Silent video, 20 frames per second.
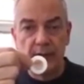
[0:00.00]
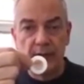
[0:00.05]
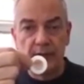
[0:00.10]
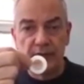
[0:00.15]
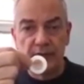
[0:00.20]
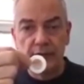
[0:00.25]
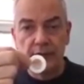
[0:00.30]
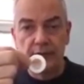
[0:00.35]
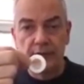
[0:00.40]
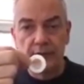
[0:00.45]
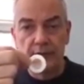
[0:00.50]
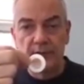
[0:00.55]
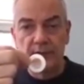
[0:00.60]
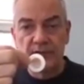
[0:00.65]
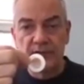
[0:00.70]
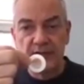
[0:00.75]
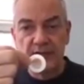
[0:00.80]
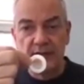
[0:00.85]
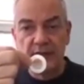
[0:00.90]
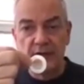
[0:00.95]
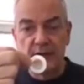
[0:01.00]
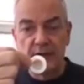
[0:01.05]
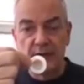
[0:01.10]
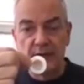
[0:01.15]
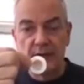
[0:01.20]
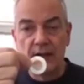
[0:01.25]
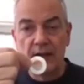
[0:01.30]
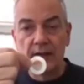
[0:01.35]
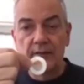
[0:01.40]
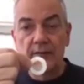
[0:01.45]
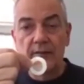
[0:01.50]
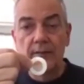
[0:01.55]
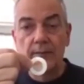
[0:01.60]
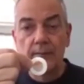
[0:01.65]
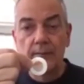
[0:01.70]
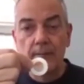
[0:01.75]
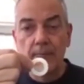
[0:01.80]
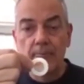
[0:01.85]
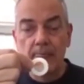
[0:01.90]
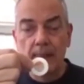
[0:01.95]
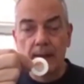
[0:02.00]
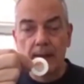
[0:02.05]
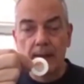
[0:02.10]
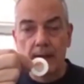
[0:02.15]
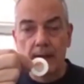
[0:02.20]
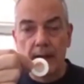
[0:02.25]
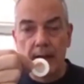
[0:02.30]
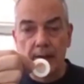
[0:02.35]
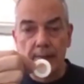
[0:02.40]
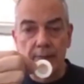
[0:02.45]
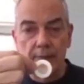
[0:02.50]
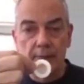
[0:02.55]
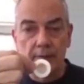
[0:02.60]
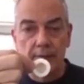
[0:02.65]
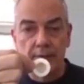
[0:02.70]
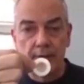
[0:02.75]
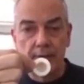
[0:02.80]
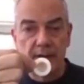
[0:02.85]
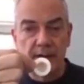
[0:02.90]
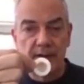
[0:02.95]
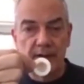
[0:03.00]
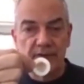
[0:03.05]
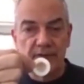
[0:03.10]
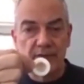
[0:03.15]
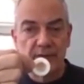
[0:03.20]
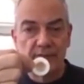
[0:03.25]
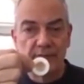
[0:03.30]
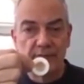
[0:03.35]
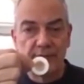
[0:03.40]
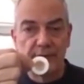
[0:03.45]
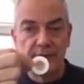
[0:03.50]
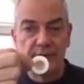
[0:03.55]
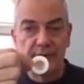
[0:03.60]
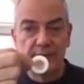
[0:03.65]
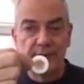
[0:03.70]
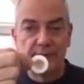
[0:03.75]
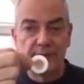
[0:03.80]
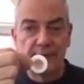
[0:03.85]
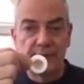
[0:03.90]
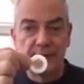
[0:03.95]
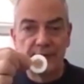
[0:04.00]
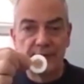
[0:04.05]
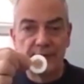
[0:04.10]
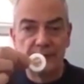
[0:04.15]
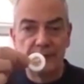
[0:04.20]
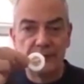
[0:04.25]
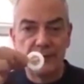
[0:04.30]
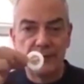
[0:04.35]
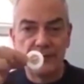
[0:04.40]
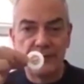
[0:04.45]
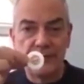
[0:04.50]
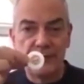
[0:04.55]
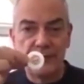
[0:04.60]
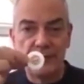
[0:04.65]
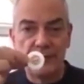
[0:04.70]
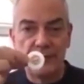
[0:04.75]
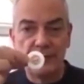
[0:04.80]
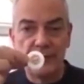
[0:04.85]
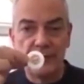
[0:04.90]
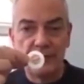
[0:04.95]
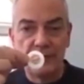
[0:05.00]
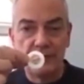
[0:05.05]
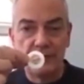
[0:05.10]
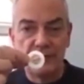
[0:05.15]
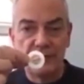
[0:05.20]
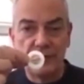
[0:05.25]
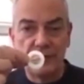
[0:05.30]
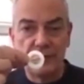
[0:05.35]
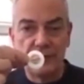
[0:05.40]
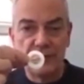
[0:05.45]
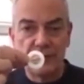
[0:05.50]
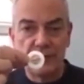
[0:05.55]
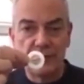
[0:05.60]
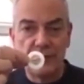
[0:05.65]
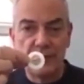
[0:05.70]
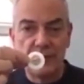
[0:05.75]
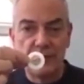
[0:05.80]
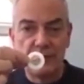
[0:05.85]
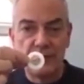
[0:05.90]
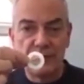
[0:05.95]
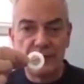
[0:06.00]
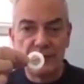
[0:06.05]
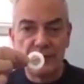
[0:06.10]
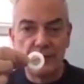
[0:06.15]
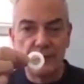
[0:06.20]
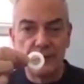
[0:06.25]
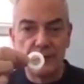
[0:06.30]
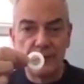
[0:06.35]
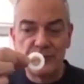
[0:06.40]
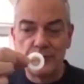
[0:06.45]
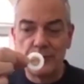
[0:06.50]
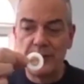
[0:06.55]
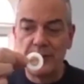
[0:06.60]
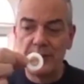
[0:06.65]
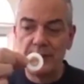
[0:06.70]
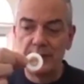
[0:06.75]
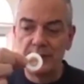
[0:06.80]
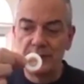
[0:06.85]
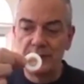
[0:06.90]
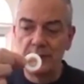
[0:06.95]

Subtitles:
to 7 o'clock, or I guess for you, it might show this way. I'm not sure which way.